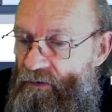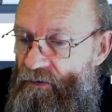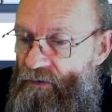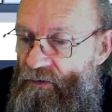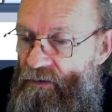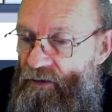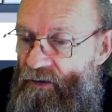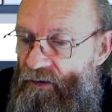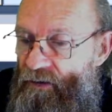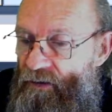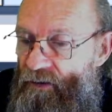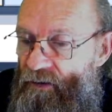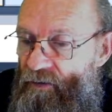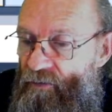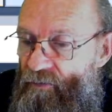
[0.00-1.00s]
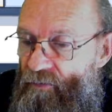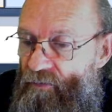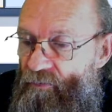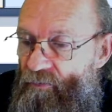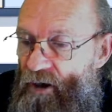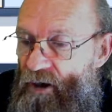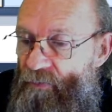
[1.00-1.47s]
then
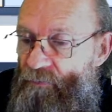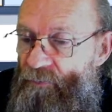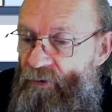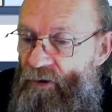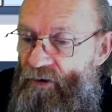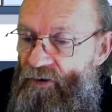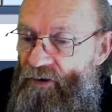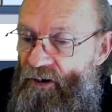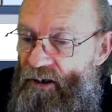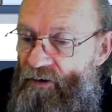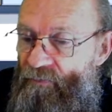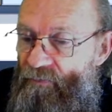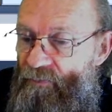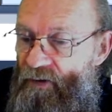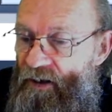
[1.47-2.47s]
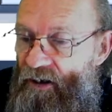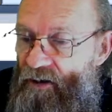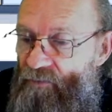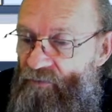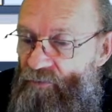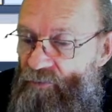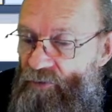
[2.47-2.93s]
my program
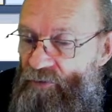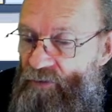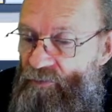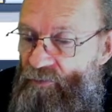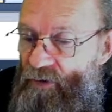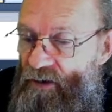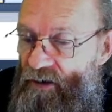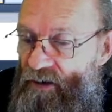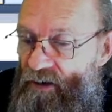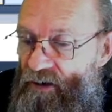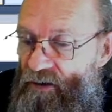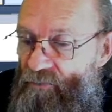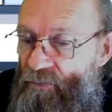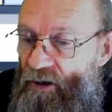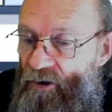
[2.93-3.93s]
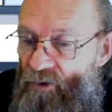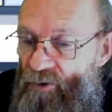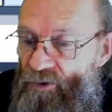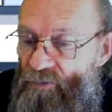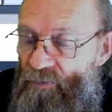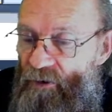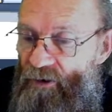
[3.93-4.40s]
name will be, my
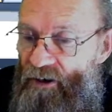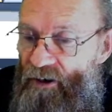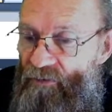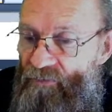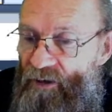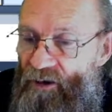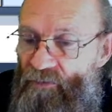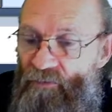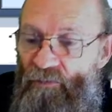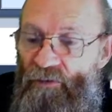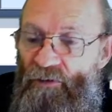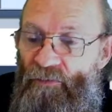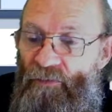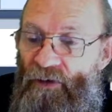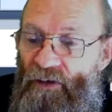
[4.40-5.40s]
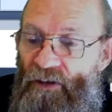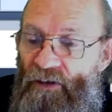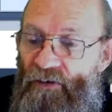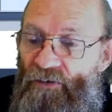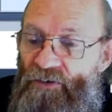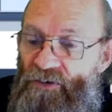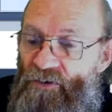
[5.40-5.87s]
root program name will be
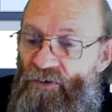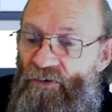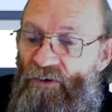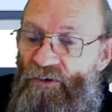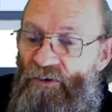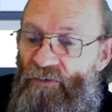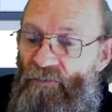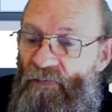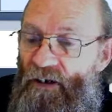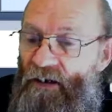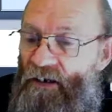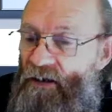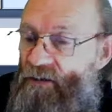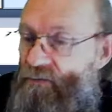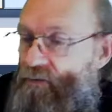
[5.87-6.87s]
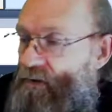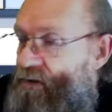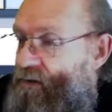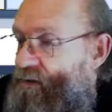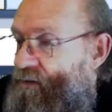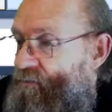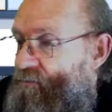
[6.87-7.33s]
then also called my
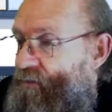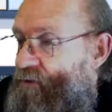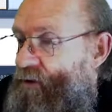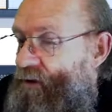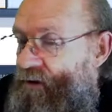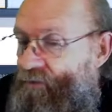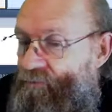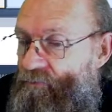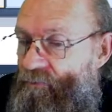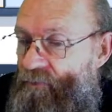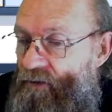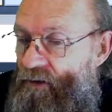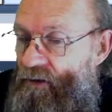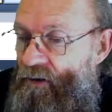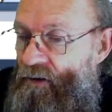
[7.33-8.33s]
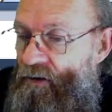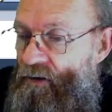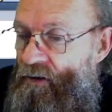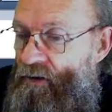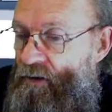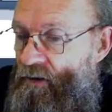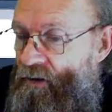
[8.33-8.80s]
event number 1.
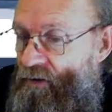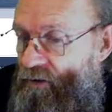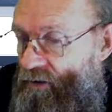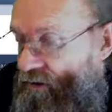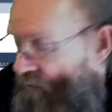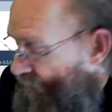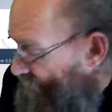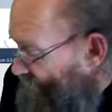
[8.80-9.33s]
Okay,